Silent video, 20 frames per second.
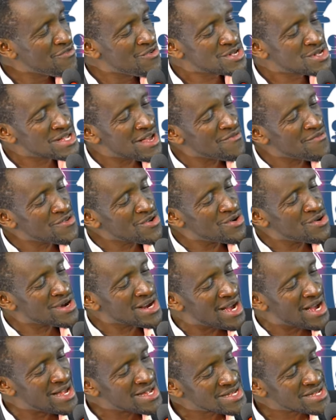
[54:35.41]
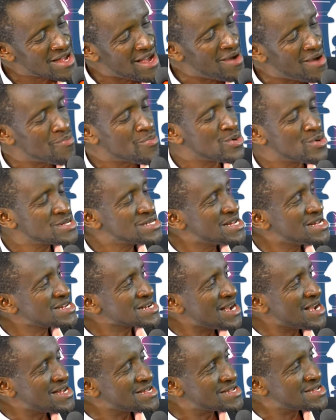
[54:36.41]
for cervical cancer, prostate
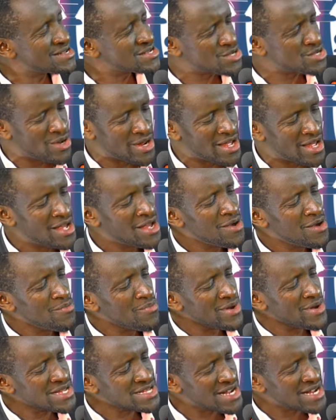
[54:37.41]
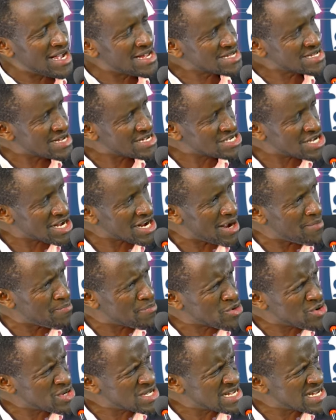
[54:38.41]
mm. cancer, sorry, breast cancer
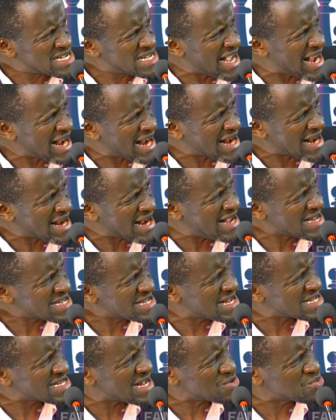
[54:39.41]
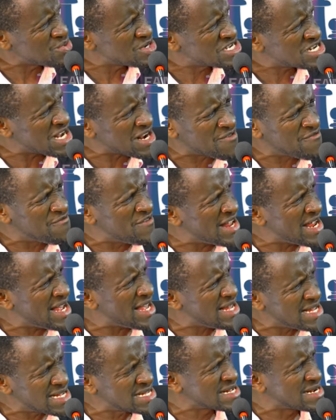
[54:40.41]
checkup, because mm. these are cancers that we check
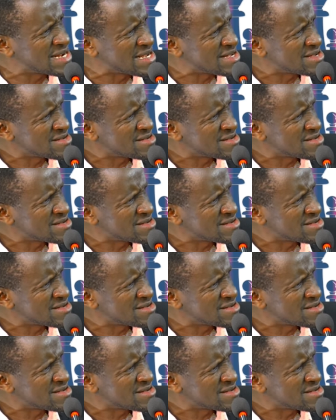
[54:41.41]
very easily,